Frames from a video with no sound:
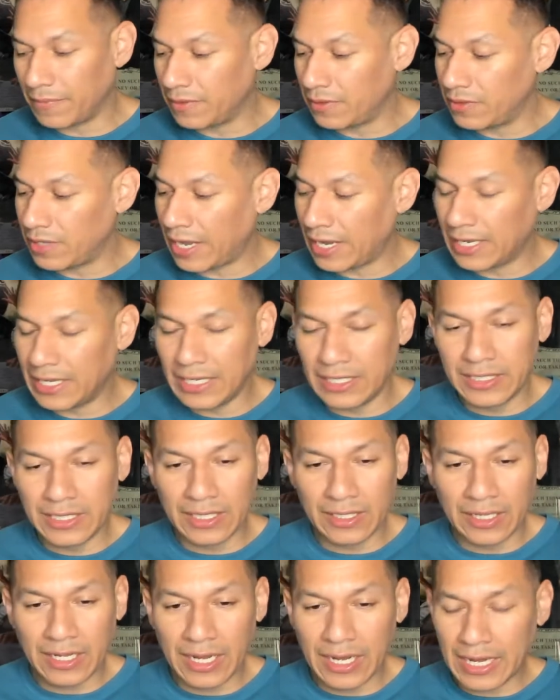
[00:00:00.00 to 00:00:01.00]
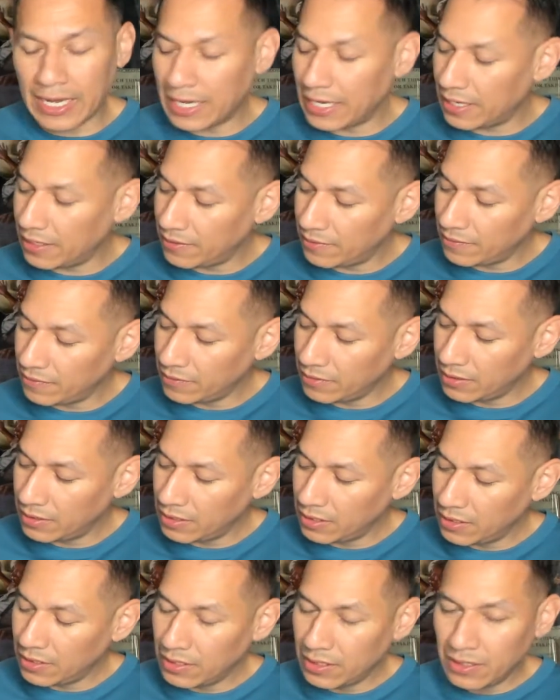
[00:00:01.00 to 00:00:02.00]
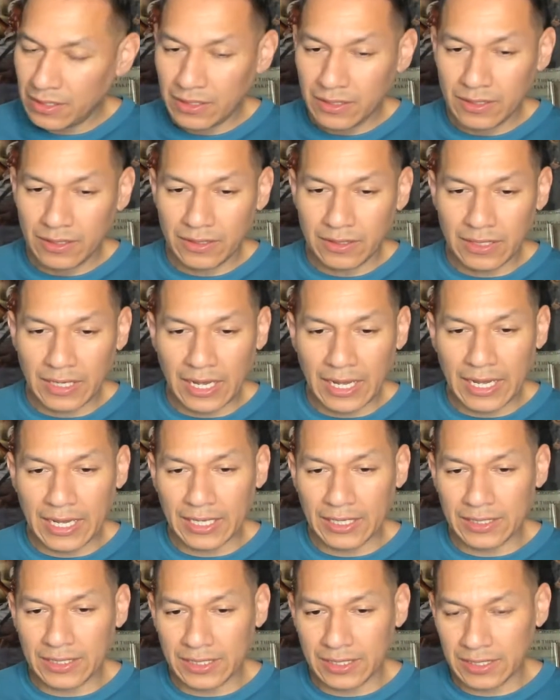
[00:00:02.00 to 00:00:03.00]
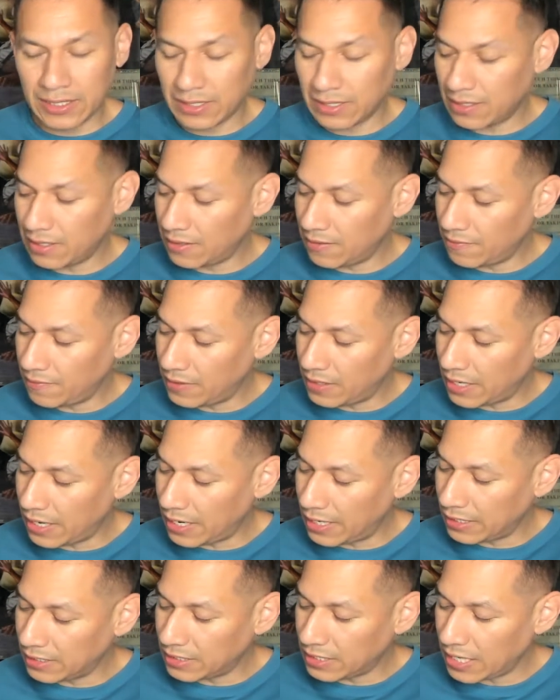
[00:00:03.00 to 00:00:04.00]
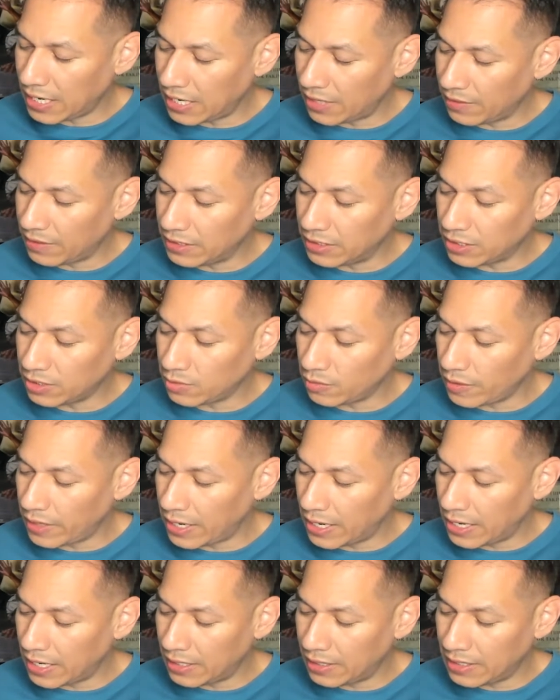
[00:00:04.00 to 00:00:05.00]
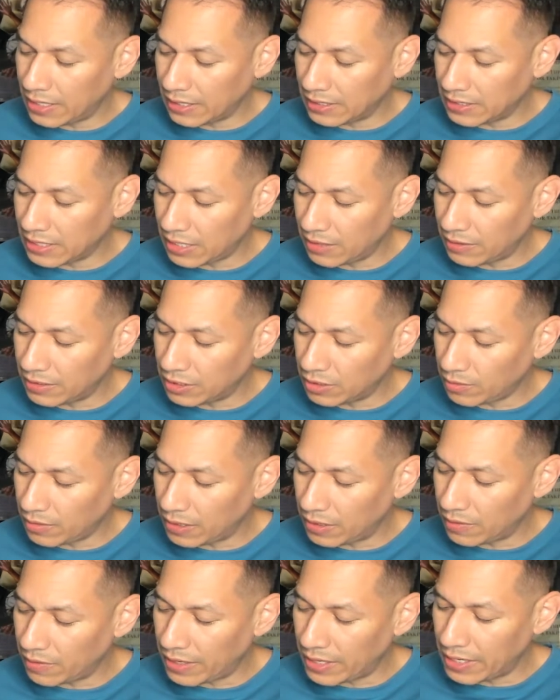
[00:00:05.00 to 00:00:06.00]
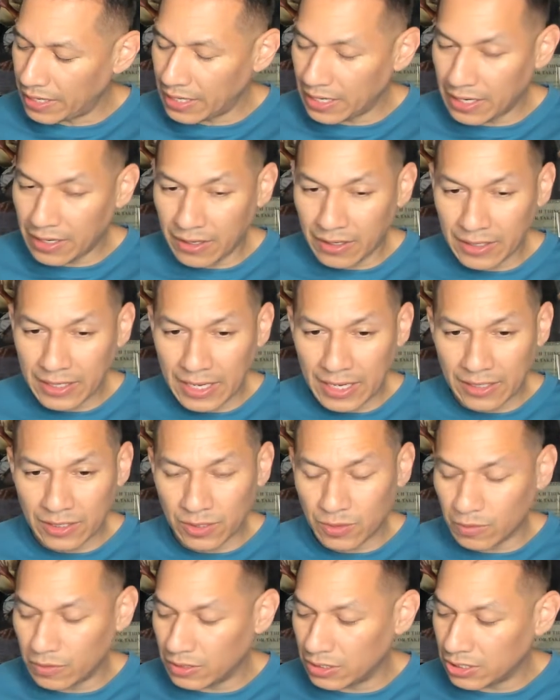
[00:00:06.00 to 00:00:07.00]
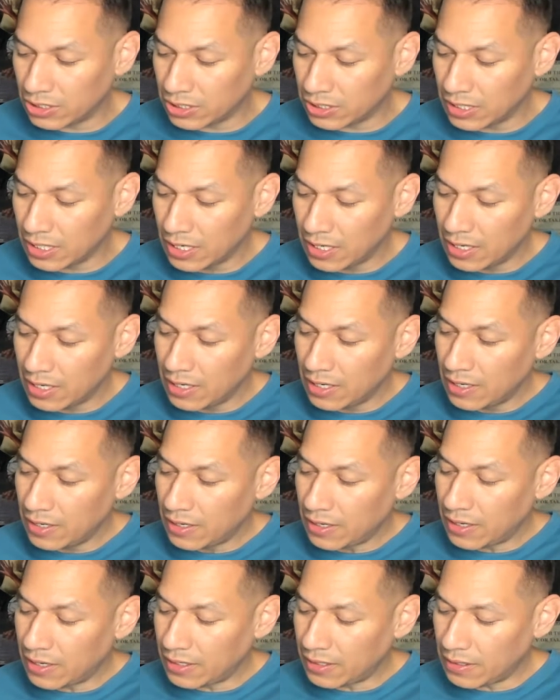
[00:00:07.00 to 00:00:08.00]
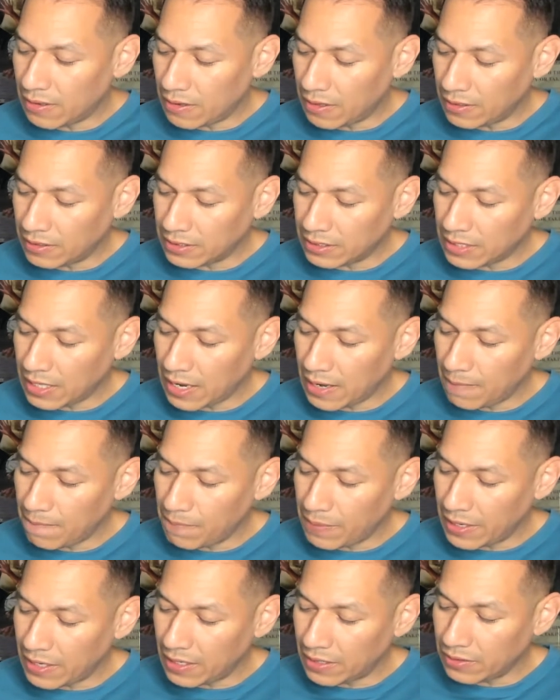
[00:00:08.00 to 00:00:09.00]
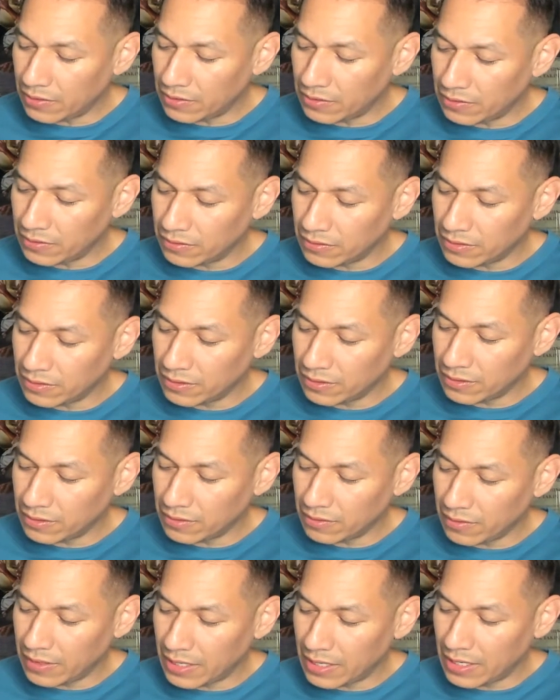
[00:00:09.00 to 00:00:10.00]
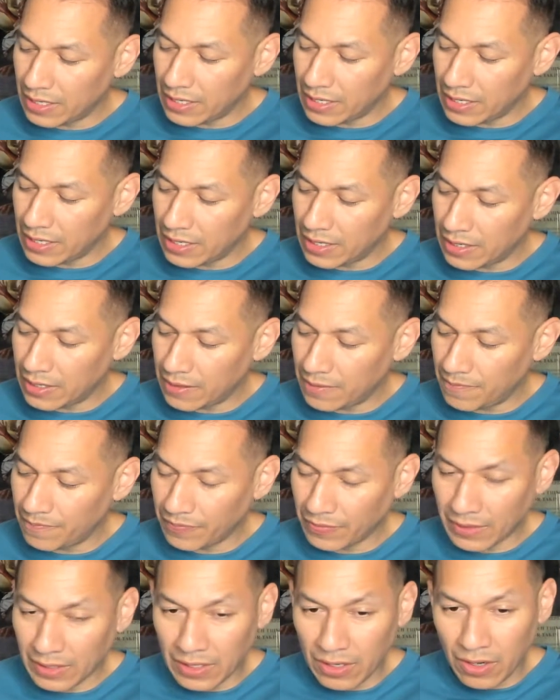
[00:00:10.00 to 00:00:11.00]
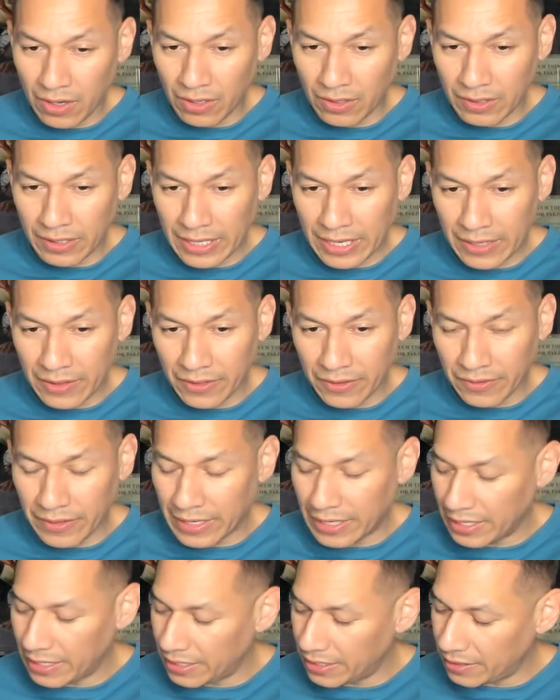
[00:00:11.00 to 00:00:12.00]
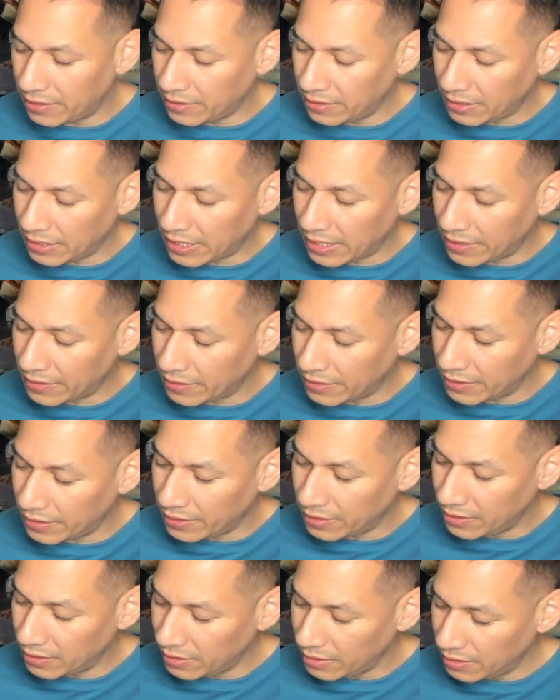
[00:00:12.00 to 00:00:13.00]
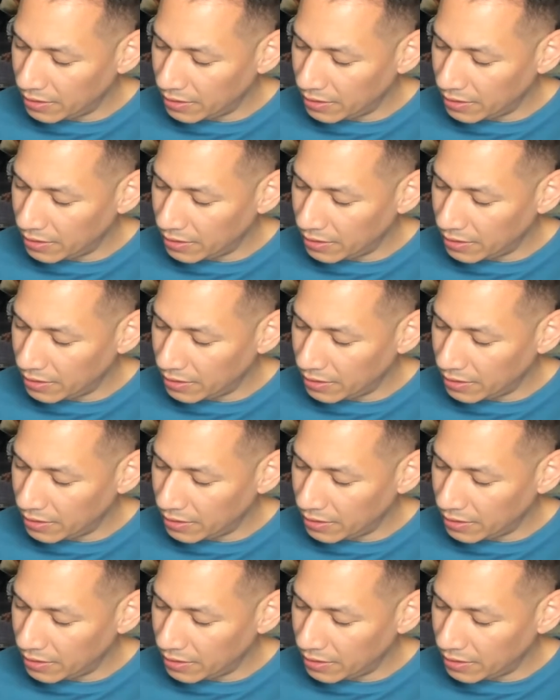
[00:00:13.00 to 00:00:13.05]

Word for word: Nike Dunk High. Nice, nice hairy suede. Nice hairy suede right here on that swoosh. On the side panels right here. All leather right here. Leather.